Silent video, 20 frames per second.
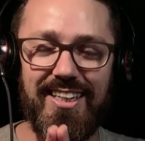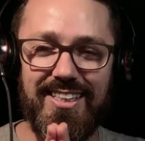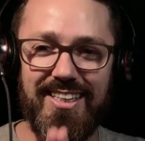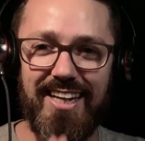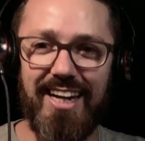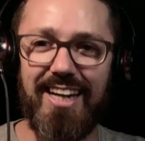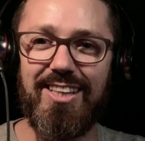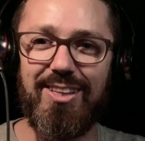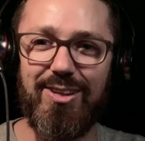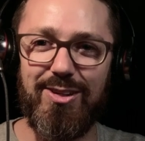
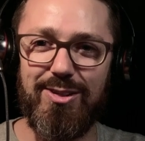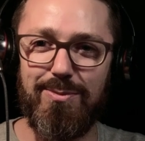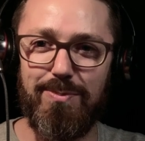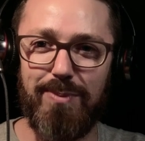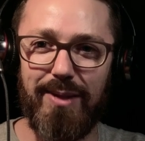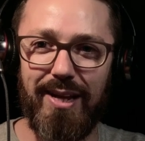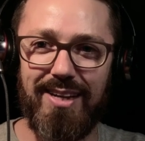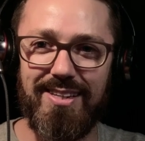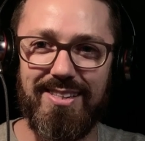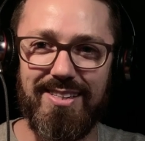take those
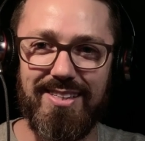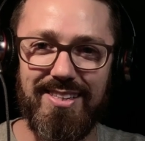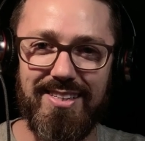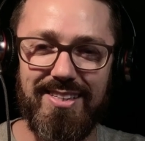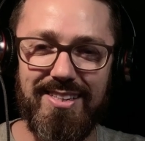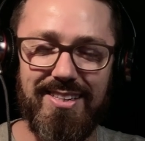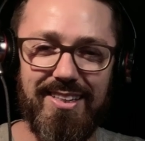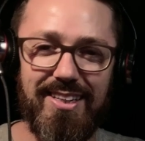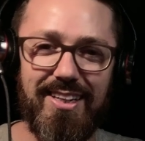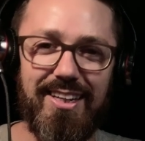
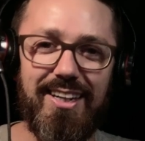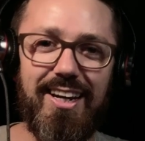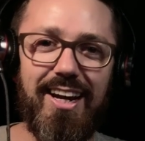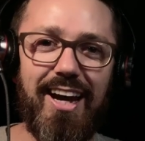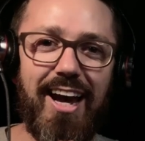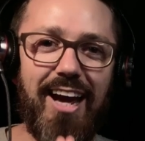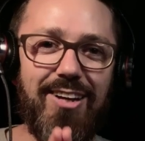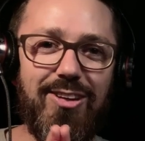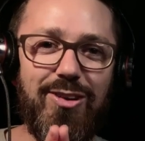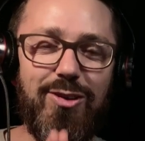places
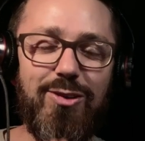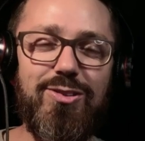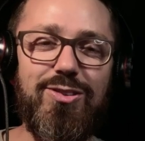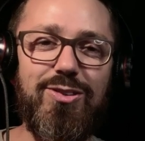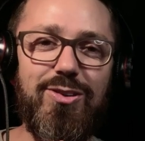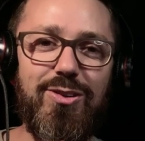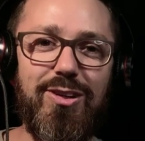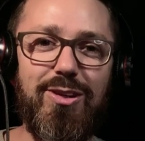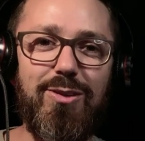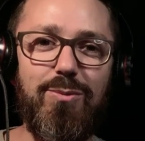and you
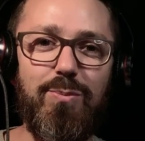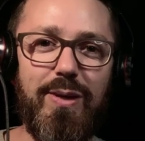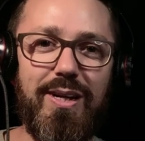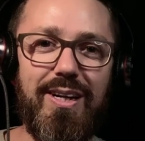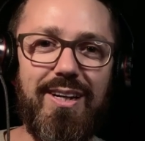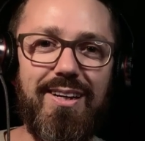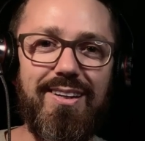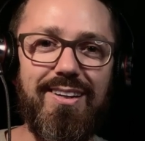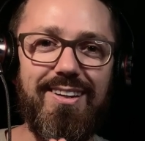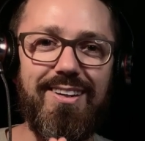too can
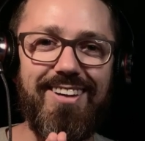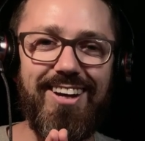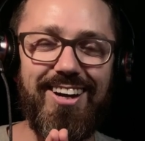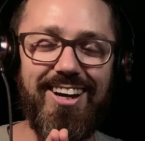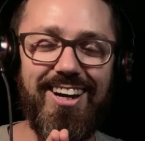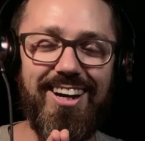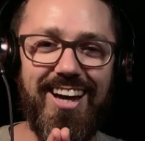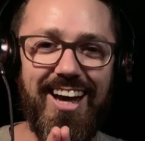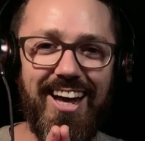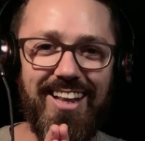be
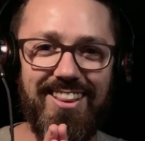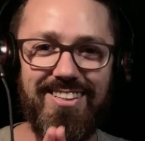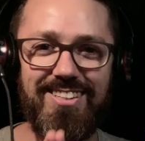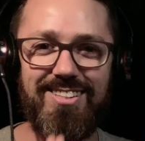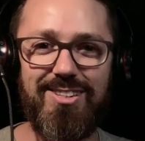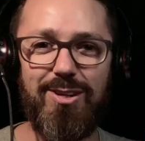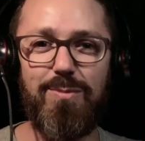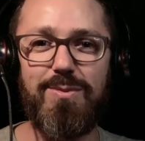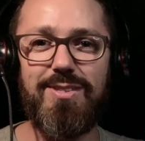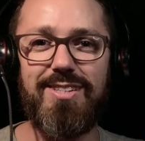at the
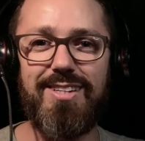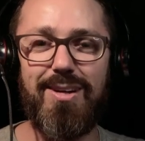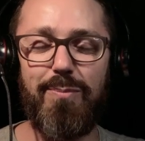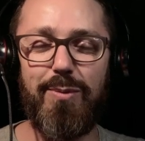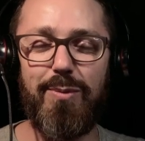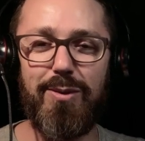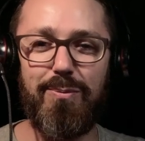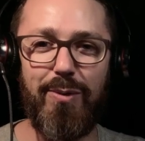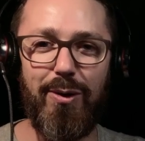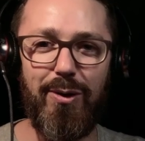top
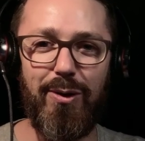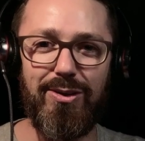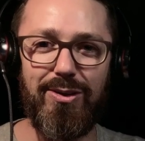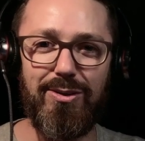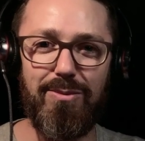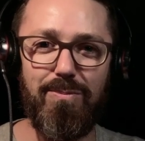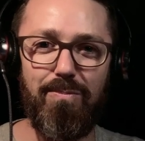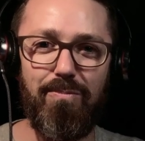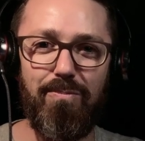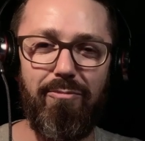step of the
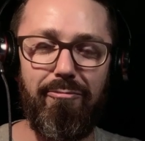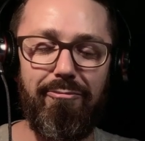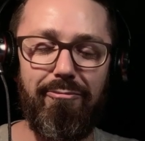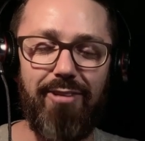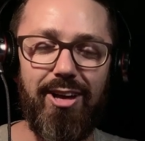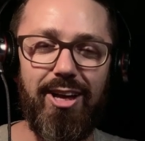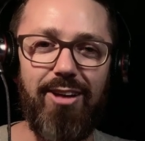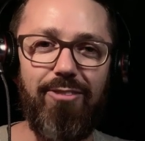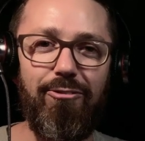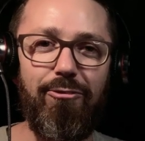podium
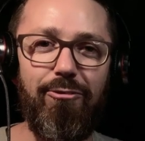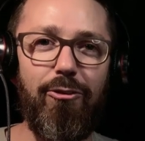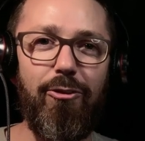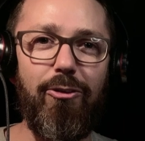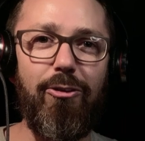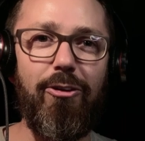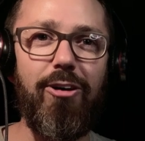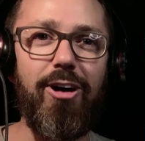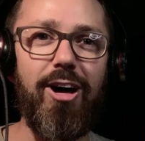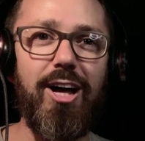
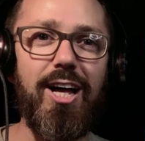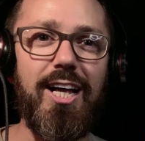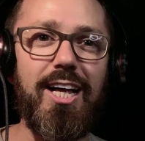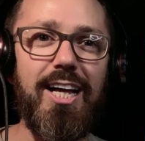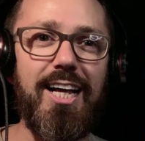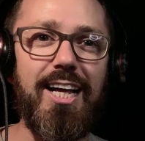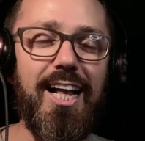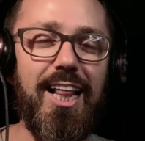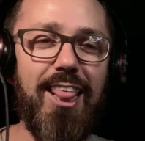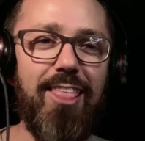for
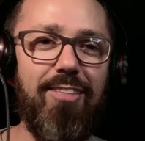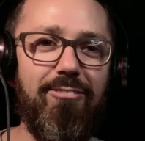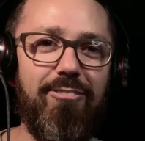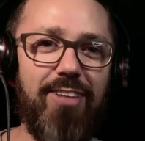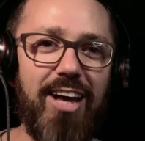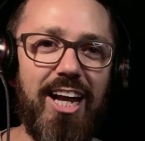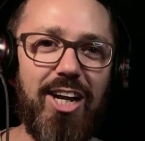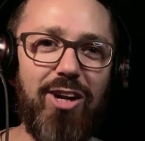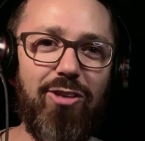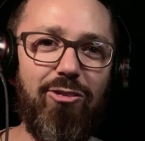the
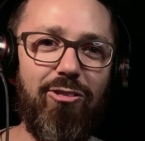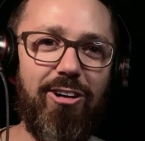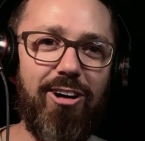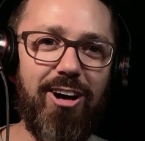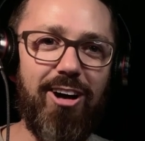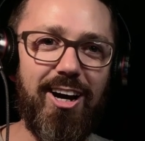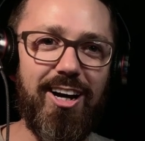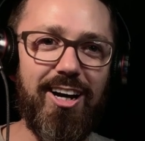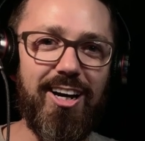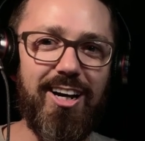
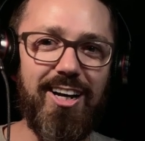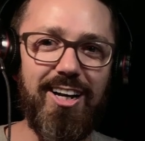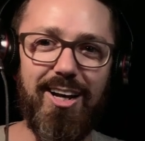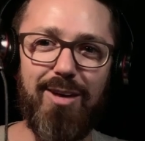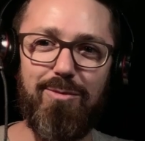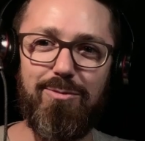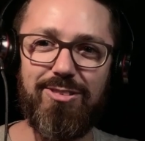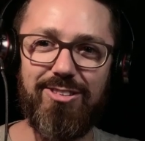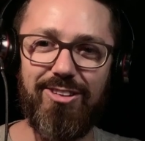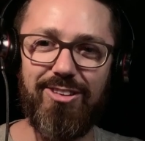Vallelunga
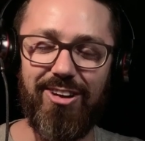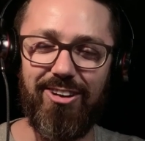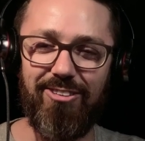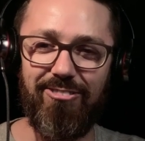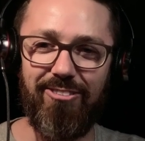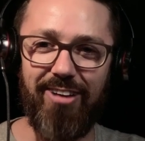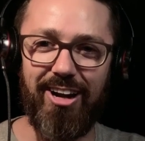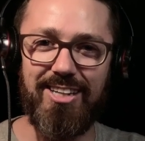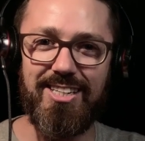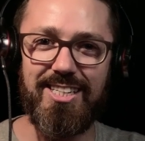Club
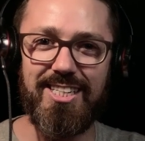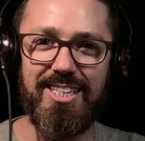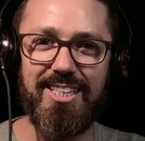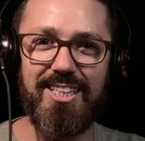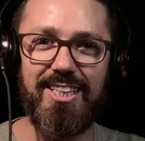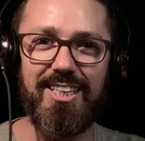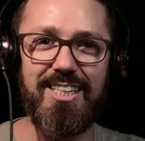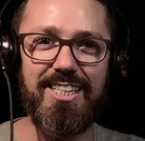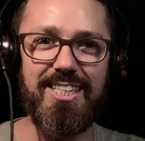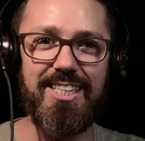Circuit
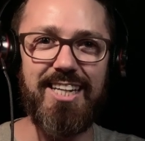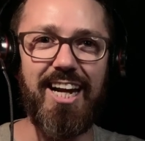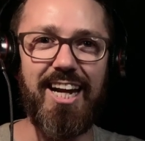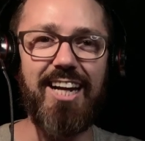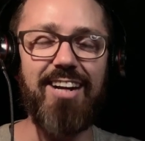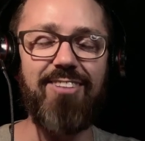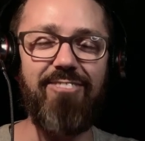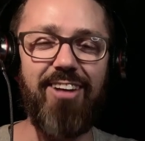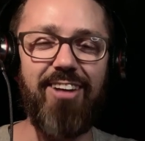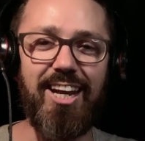Race, the
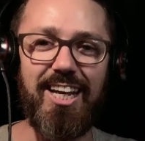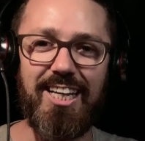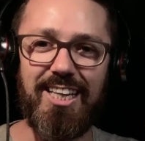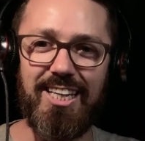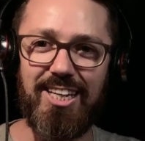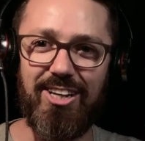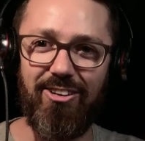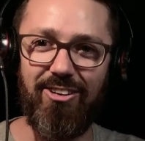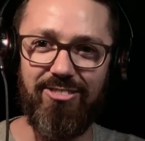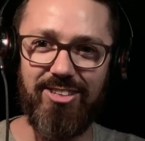second event in
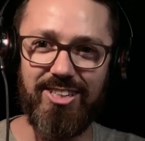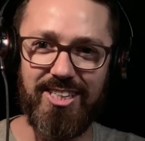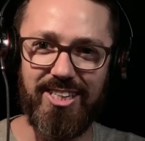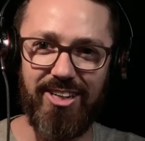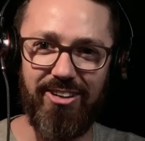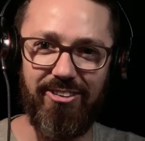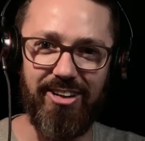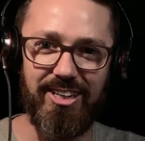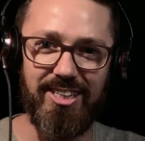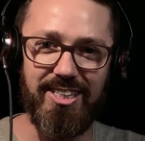the Novice
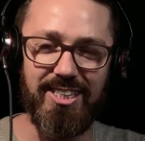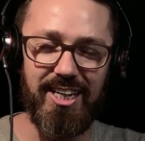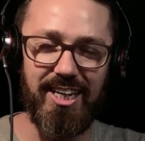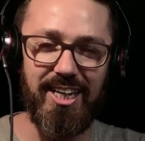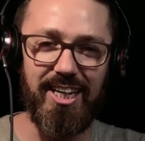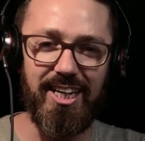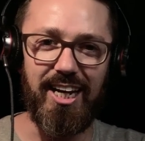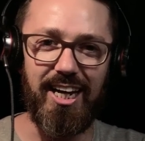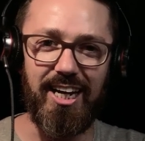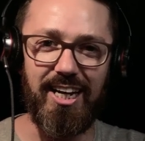series
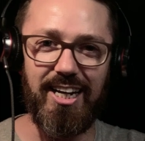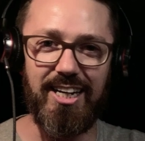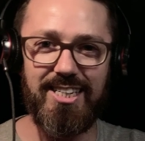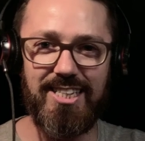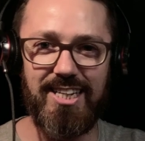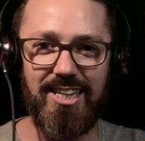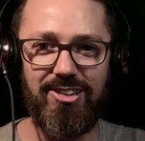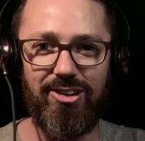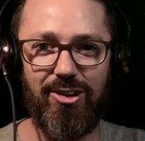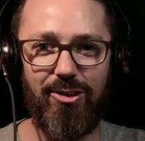in
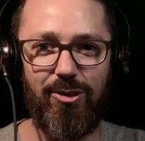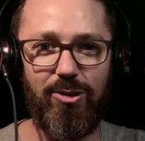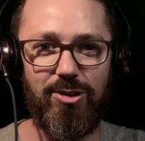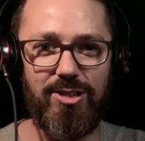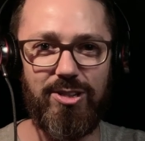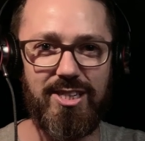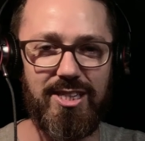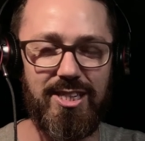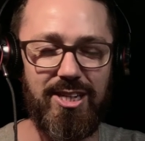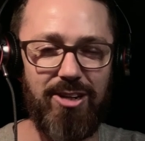Assetto
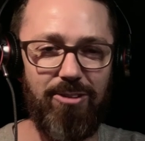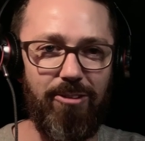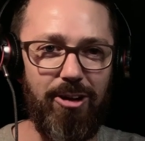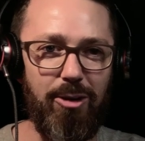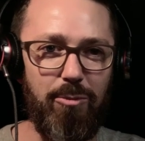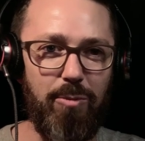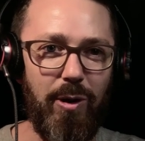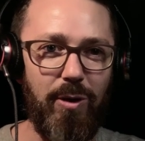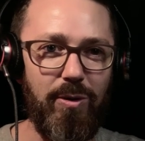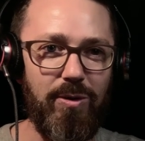Corsa's
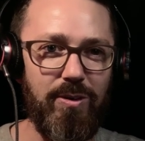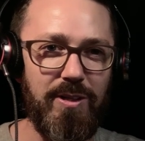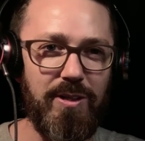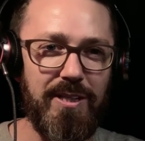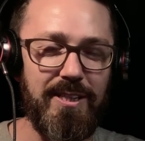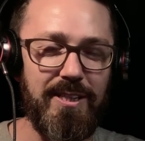career mode.